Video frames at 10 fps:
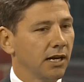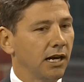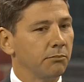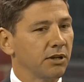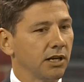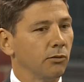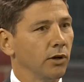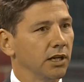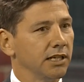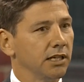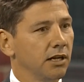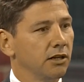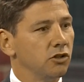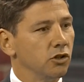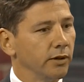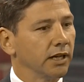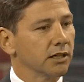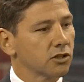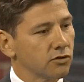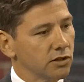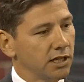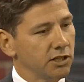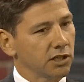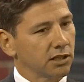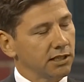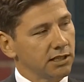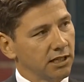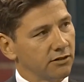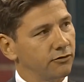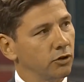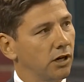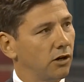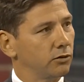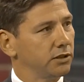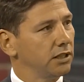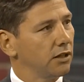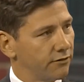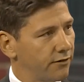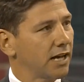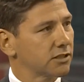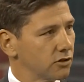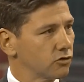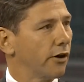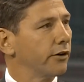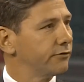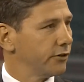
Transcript: but they're really doing it strategically to get a foothold in the fastest growing